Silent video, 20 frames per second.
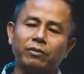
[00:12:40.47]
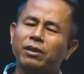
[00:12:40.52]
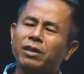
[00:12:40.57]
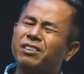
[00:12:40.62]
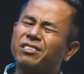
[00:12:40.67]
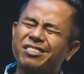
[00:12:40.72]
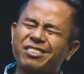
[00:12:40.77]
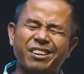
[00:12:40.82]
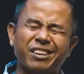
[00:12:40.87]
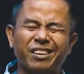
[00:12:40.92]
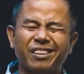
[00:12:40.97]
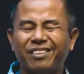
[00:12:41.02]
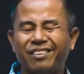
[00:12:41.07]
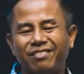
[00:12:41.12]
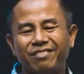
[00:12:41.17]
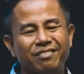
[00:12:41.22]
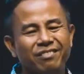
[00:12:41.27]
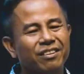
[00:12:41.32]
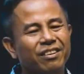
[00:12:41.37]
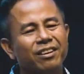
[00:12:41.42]
let's say,
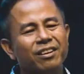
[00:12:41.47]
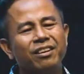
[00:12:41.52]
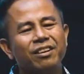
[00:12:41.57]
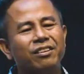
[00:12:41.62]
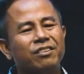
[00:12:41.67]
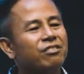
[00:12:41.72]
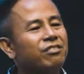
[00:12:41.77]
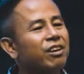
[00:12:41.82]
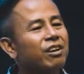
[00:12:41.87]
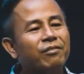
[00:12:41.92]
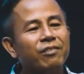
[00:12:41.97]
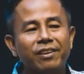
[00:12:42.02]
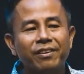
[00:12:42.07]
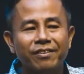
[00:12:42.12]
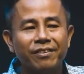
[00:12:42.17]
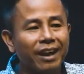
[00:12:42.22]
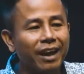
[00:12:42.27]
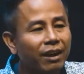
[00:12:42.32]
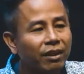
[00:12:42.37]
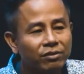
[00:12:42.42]

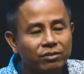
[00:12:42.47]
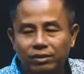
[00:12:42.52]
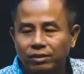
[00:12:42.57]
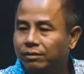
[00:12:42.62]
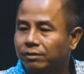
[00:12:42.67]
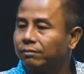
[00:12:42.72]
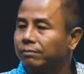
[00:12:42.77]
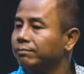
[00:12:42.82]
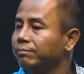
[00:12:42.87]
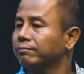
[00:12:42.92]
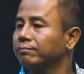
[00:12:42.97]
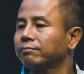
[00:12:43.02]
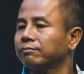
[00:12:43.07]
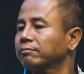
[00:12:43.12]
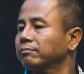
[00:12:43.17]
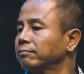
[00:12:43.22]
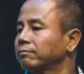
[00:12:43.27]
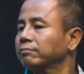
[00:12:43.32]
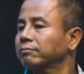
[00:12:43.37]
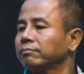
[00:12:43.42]
7,000
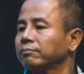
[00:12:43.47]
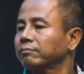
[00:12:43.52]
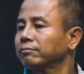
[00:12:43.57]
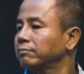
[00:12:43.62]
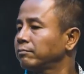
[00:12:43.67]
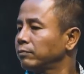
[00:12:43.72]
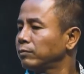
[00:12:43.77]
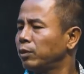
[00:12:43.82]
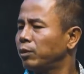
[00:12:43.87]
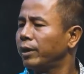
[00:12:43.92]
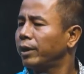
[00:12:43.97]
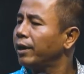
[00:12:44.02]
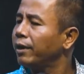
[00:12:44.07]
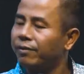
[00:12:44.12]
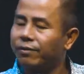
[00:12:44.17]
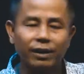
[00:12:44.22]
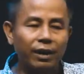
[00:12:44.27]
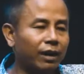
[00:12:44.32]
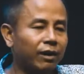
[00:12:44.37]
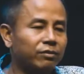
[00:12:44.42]
or
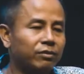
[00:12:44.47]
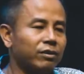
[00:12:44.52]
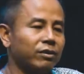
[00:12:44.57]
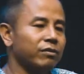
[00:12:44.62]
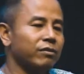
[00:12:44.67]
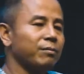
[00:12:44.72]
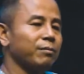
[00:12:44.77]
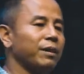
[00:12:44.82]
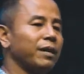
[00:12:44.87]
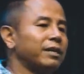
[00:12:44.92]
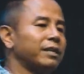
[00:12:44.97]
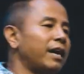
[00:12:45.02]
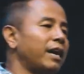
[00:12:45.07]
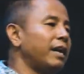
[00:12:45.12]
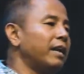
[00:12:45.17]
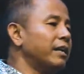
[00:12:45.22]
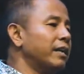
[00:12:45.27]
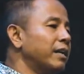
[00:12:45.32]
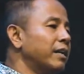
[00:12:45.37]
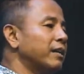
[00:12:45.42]
8,000 or something like
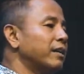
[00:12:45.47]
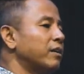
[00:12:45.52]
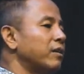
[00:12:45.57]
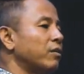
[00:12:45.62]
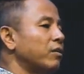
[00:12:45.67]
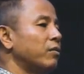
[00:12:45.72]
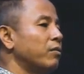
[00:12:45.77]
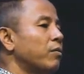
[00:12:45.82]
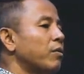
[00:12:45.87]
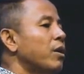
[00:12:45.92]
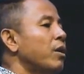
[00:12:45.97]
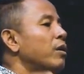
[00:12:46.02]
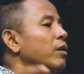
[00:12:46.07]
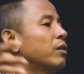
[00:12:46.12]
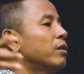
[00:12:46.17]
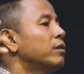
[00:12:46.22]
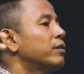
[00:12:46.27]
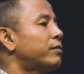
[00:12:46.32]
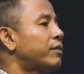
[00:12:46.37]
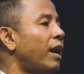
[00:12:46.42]
that. You know,
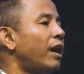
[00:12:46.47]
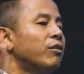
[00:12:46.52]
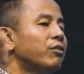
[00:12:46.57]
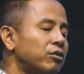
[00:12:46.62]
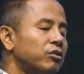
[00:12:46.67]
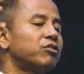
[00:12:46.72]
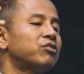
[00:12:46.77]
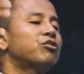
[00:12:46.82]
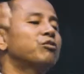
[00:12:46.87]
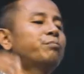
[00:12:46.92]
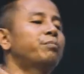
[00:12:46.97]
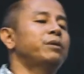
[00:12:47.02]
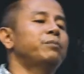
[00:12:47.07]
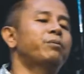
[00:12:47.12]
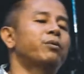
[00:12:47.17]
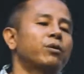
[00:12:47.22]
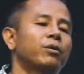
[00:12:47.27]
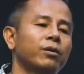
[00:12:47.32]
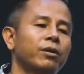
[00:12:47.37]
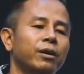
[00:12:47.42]
thousands of
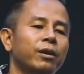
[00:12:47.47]
people